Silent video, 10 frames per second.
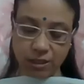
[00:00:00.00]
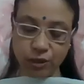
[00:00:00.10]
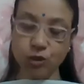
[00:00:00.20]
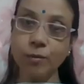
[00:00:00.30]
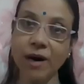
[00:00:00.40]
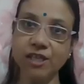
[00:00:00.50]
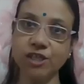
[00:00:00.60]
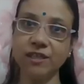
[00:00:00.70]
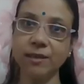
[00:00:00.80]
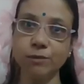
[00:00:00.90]

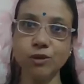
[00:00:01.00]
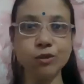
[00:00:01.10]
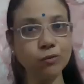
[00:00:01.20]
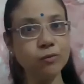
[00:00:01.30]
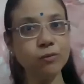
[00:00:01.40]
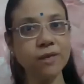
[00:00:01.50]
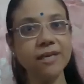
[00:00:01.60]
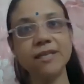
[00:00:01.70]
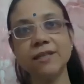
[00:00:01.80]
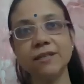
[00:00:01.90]
Subhashitam, Su
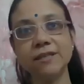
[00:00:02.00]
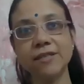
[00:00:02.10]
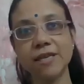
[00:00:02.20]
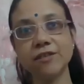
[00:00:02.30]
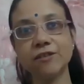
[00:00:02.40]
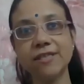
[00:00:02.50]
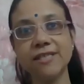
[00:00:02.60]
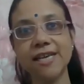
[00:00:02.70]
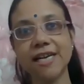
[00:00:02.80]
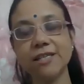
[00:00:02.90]
in Sanskrit
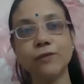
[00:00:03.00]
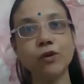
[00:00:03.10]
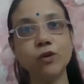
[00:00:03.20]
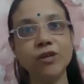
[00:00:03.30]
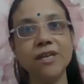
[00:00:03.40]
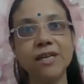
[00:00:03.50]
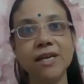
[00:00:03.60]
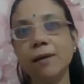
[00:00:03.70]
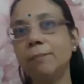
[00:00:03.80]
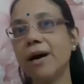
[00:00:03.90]
stands for good,
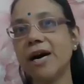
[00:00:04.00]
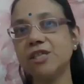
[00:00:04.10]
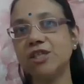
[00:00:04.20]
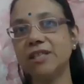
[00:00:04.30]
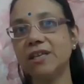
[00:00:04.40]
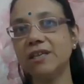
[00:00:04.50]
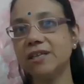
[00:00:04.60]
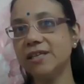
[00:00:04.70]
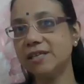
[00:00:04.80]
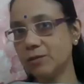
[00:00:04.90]
Bhashita
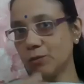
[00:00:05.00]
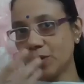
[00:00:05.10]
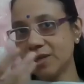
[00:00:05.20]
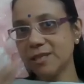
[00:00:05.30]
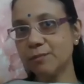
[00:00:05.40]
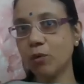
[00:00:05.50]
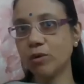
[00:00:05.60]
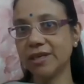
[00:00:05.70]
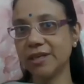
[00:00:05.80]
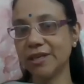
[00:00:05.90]
is what is
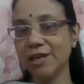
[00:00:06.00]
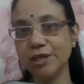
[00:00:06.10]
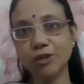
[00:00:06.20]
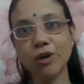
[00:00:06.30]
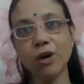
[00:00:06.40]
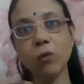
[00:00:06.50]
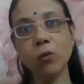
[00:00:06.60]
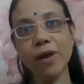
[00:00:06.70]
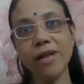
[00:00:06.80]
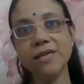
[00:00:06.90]
spoken. So a
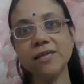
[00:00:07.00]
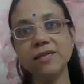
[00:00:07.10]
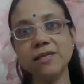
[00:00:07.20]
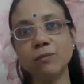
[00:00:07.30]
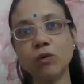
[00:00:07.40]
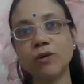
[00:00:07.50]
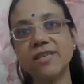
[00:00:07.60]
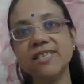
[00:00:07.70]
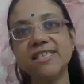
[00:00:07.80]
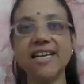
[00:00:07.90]

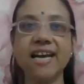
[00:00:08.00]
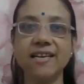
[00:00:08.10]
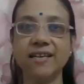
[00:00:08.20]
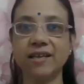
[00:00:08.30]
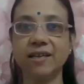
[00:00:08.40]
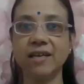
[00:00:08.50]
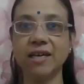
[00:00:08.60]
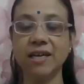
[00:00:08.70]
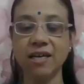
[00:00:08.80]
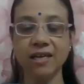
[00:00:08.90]
well-spoken saying.
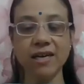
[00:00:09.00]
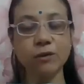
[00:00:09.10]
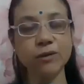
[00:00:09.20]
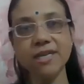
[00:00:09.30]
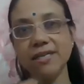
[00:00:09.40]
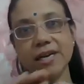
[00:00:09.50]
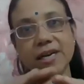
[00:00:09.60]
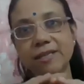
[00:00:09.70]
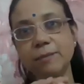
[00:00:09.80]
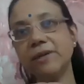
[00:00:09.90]
Now these
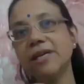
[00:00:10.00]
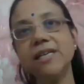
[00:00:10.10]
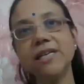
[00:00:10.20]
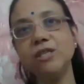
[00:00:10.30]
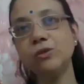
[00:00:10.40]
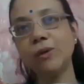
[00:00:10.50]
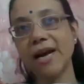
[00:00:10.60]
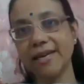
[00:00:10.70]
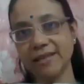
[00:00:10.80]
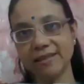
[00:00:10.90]
are typically
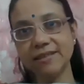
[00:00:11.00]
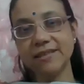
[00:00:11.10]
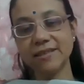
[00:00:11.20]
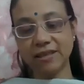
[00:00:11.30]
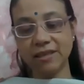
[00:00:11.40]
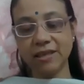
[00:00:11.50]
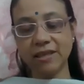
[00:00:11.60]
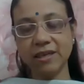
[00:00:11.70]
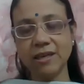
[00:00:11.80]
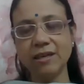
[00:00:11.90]
two-liners
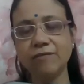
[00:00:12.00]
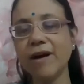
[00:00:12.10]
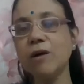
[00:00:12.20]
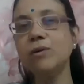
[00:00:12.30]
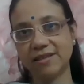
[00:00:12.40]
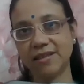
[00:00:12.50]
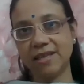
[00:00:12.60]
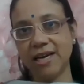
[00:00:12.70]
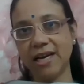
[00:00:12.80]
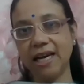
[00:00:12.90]
found
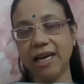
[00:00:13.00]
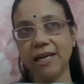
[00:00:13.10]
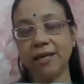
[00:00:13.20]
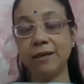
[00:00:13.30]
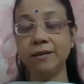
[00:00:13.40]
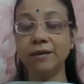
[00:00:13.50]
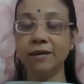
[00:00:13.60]
in